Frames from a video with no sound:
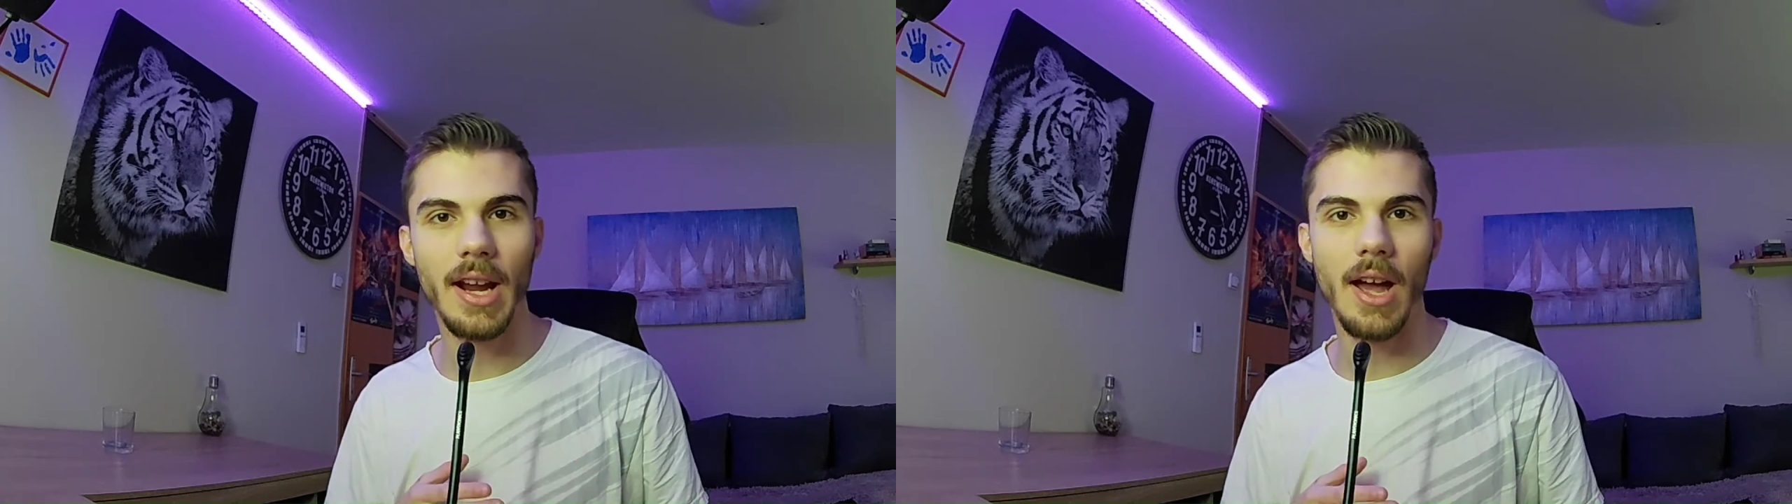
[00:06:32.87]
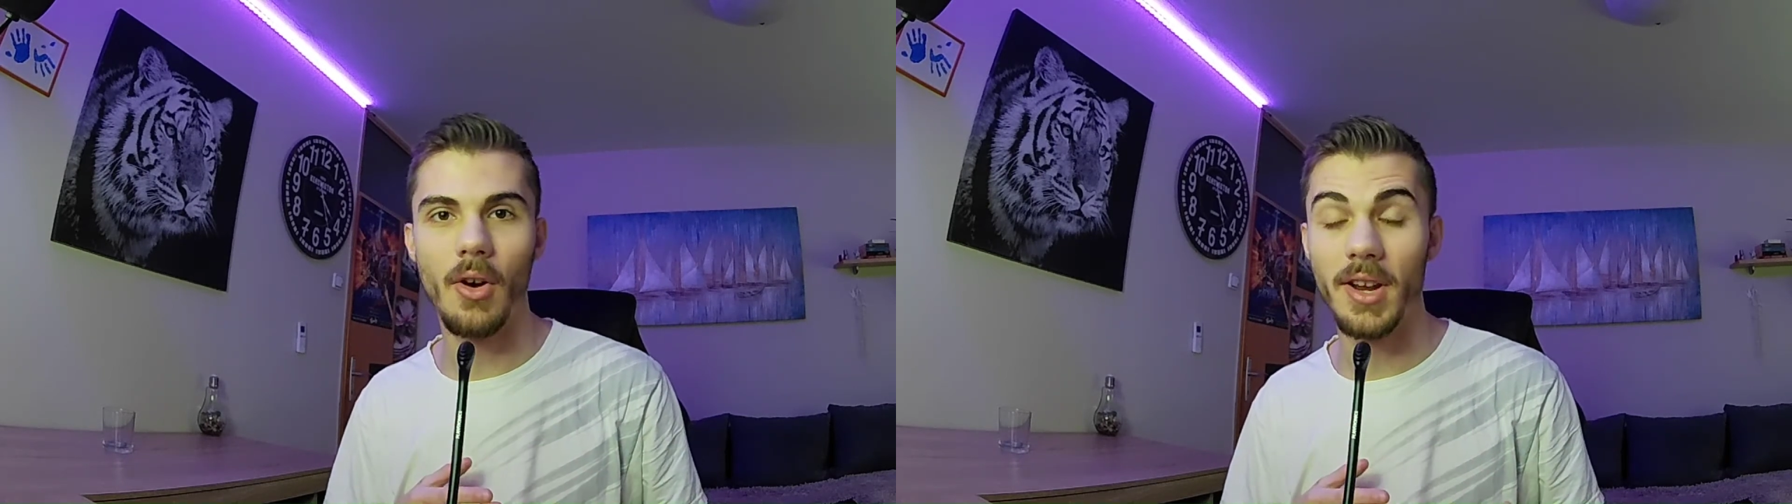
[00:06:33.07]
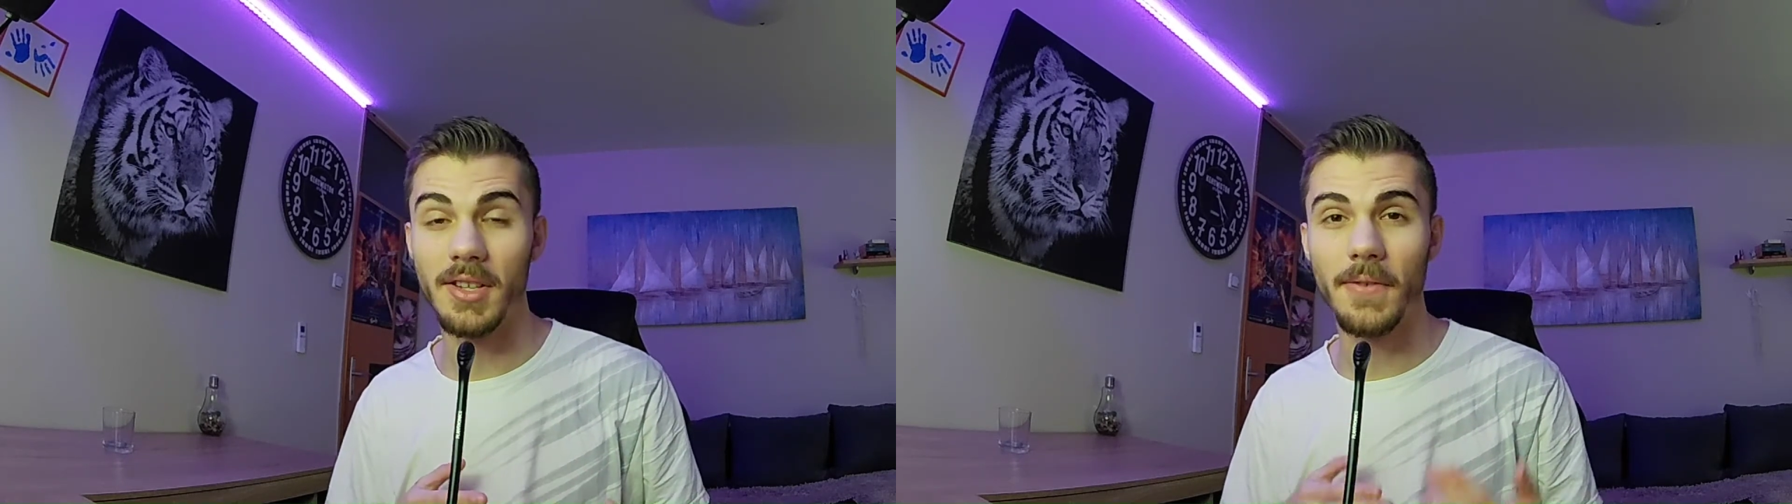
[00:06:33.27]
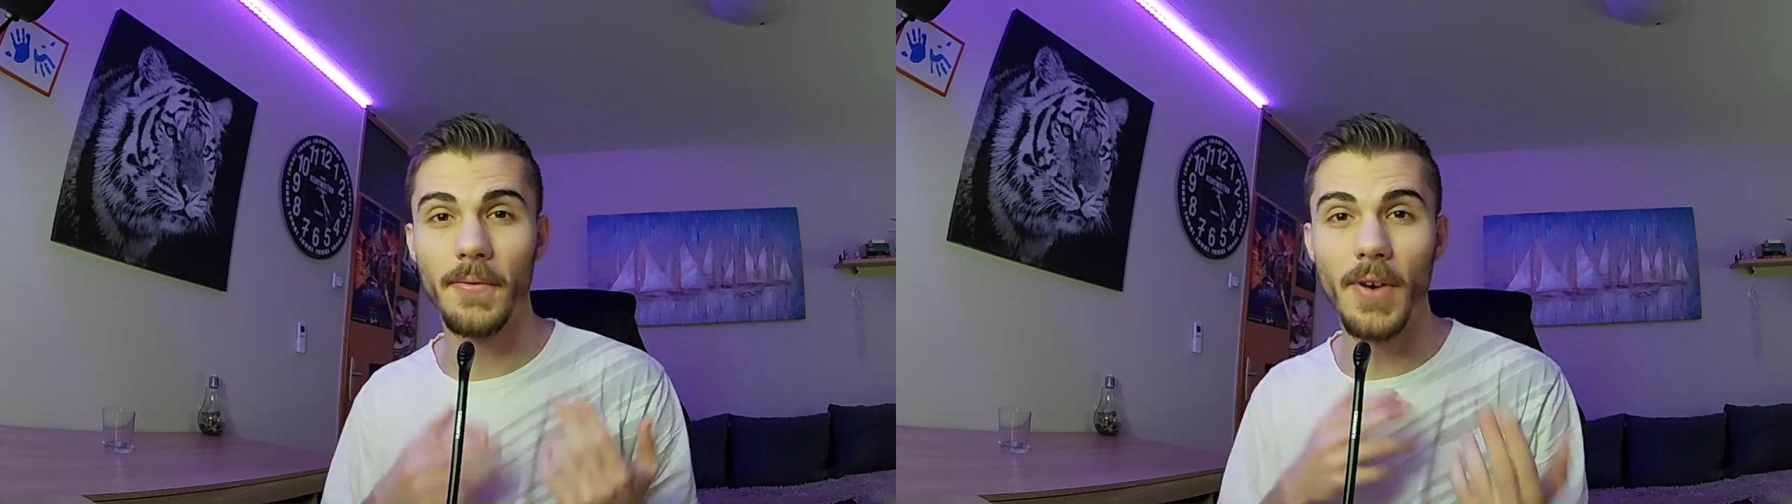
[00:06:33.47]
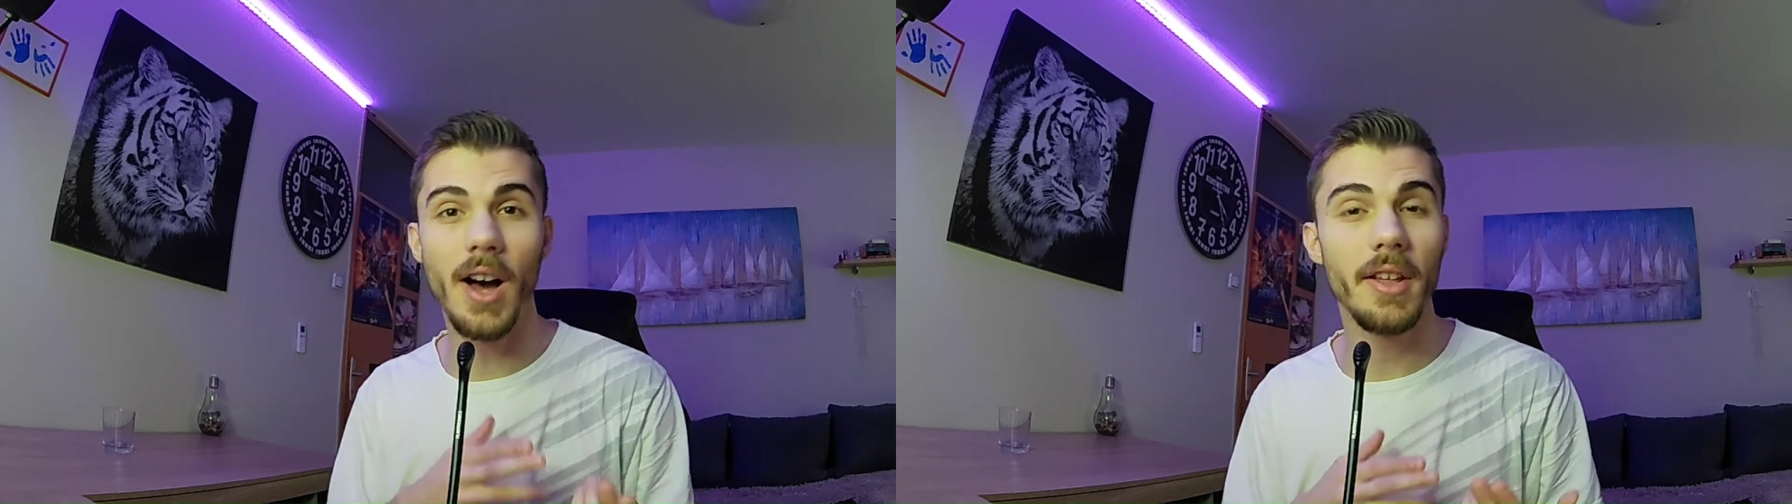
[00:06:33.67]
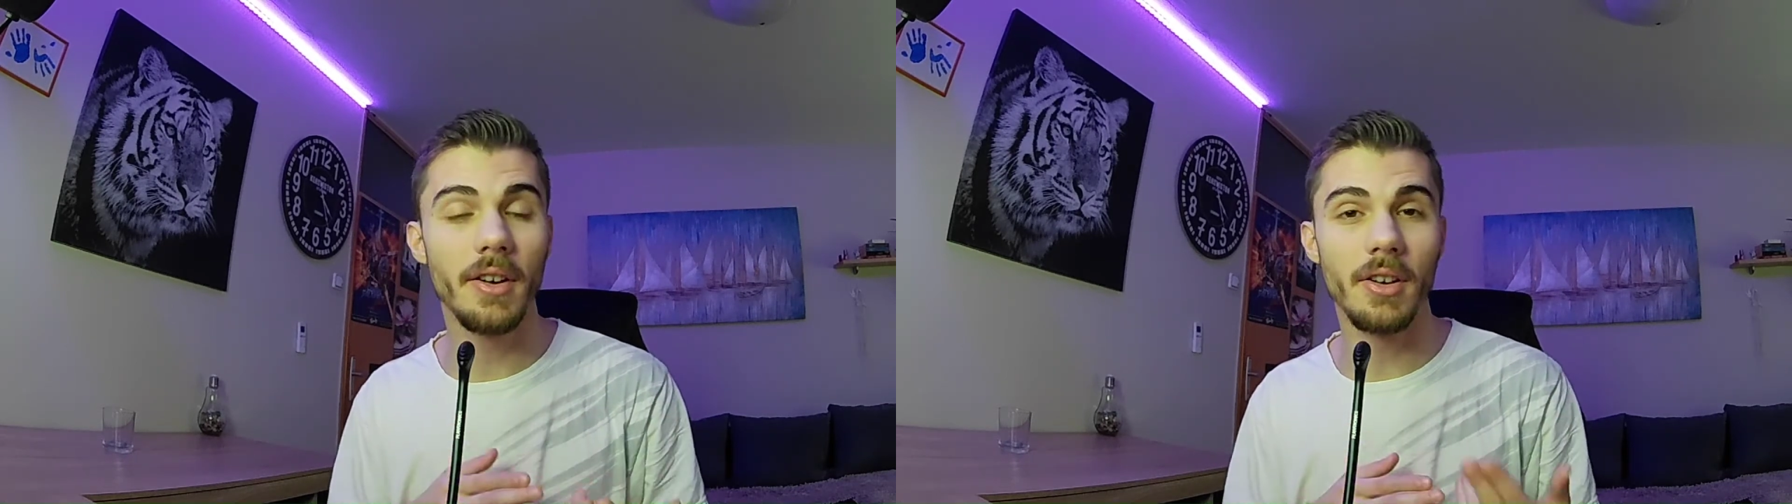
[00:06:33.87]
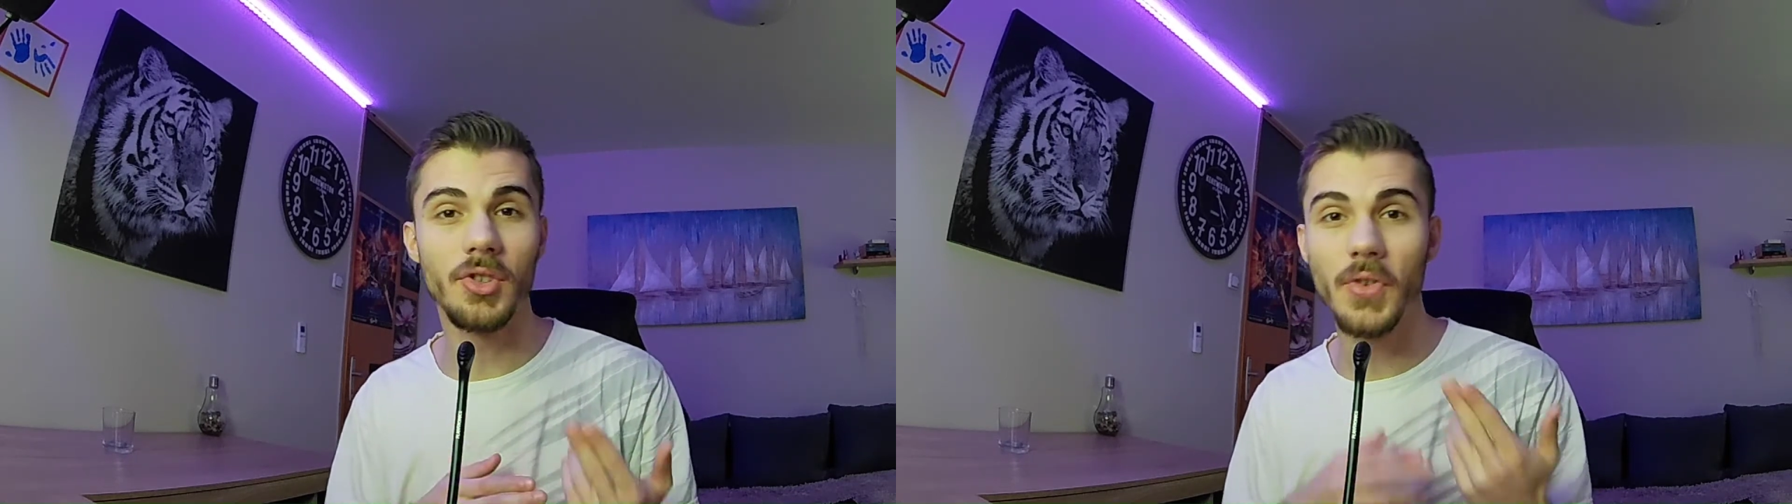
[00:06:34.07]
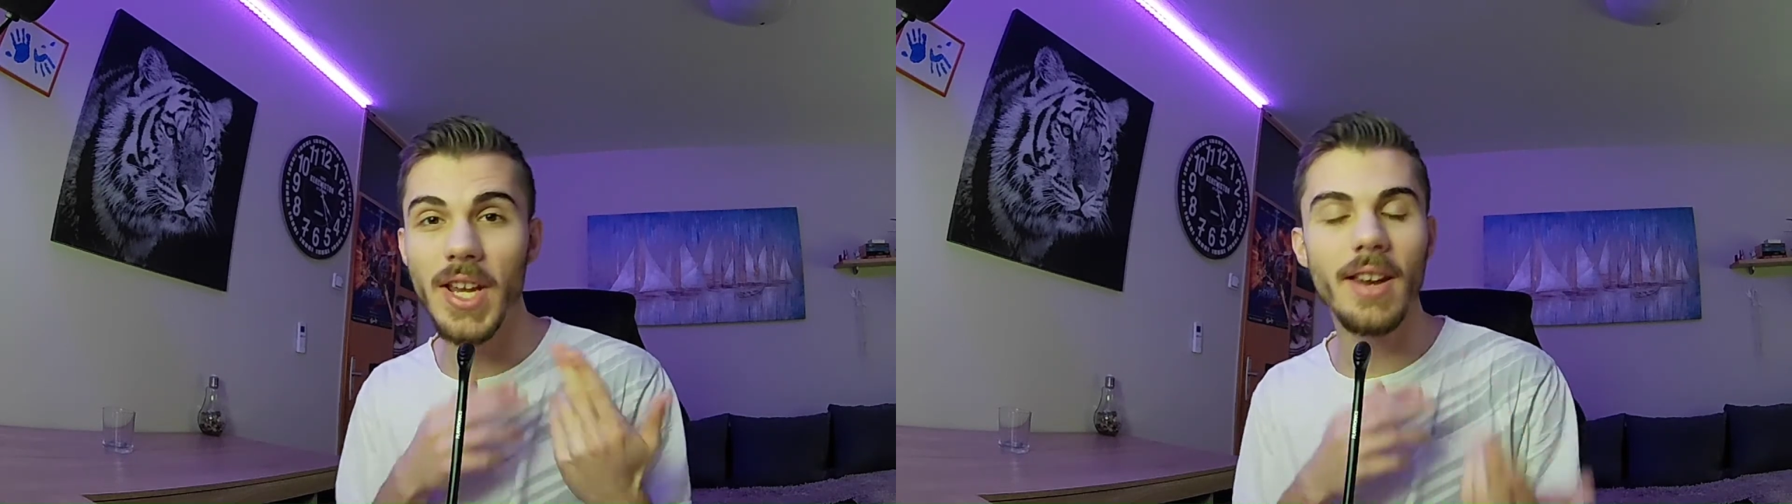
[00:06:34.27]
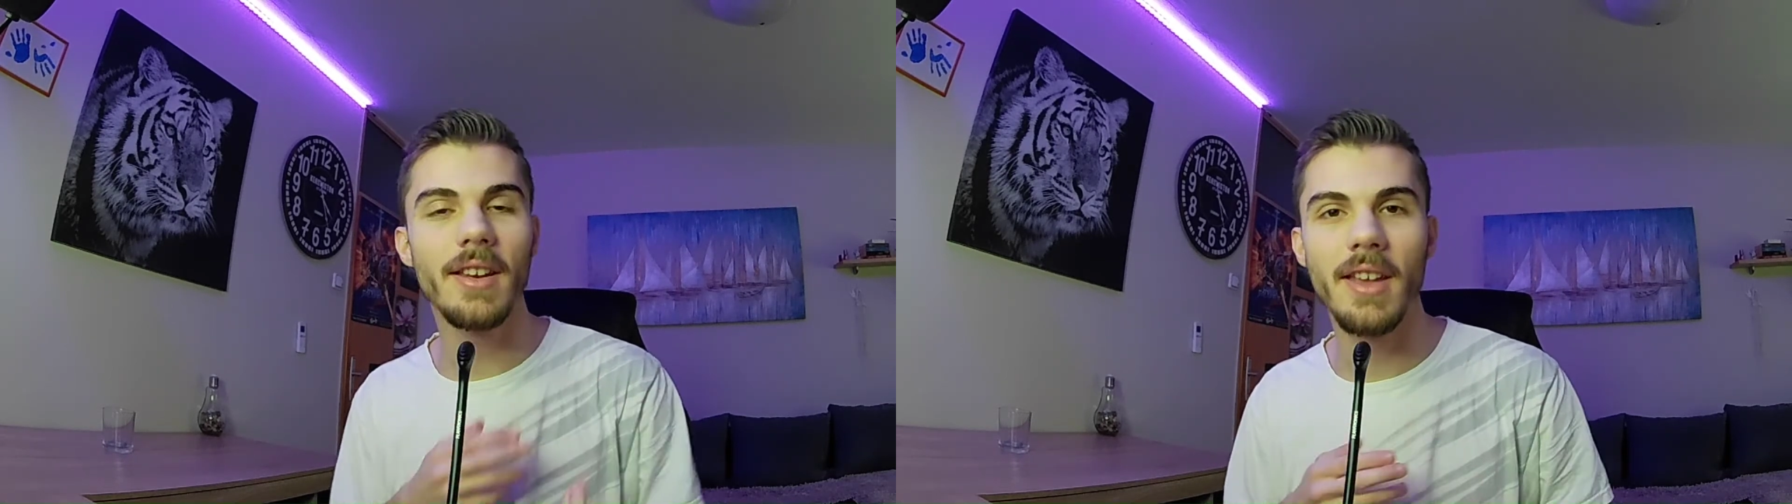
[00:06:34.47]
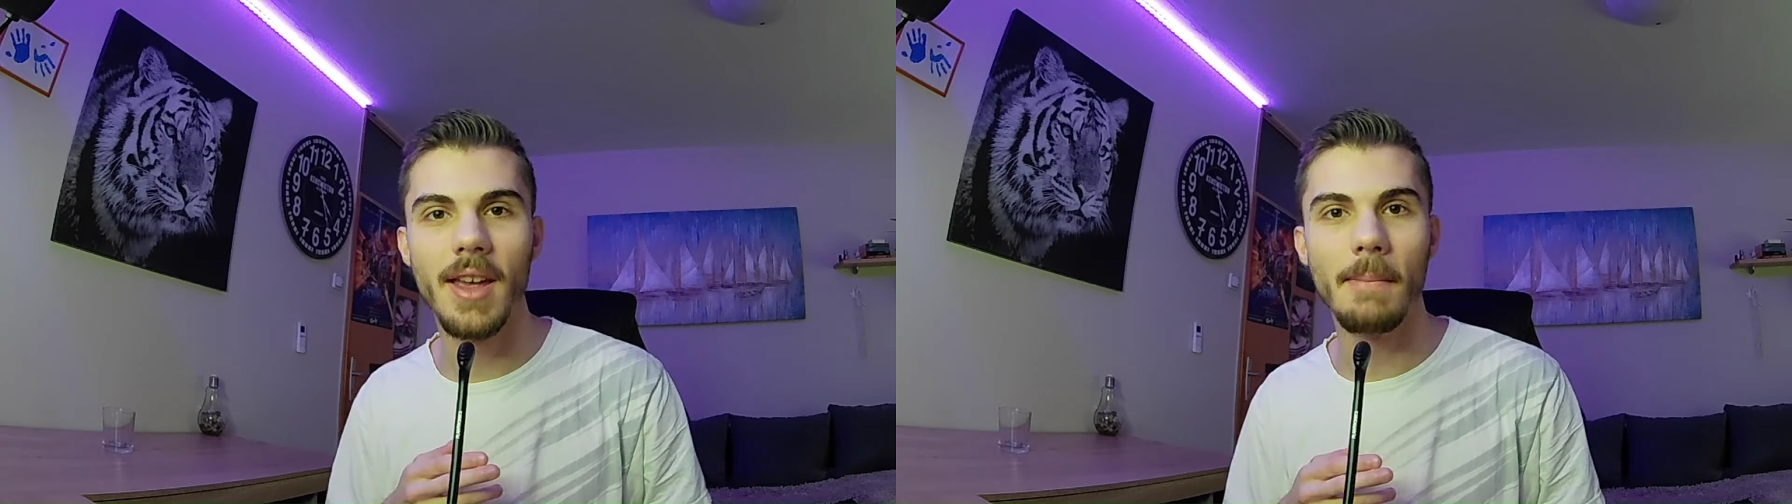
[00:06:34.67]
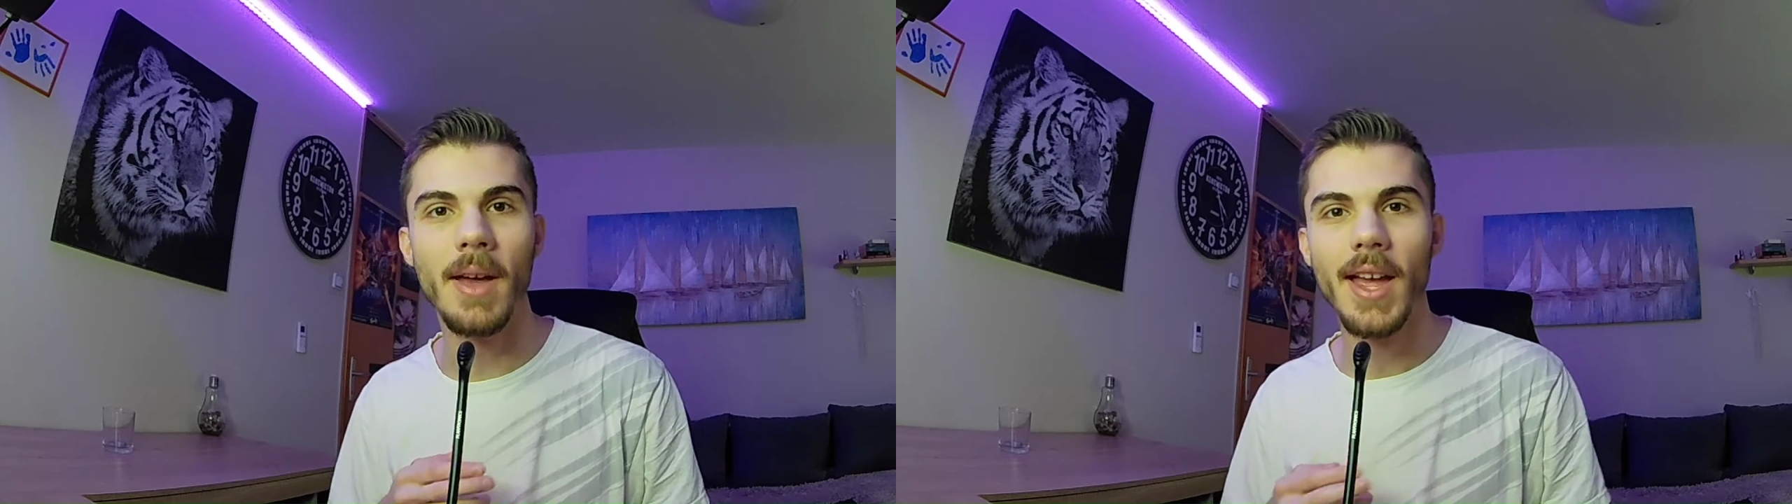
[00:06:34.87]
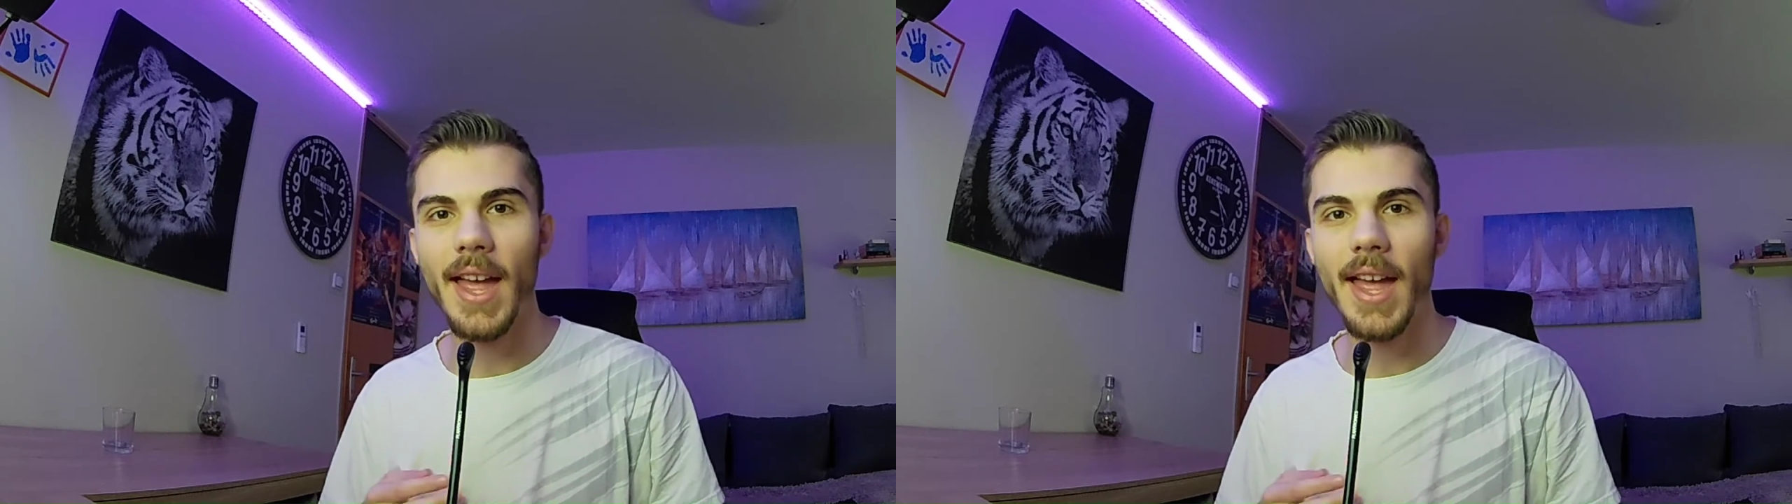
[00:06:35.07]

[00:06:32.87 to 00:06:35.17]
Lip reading: how his father treated him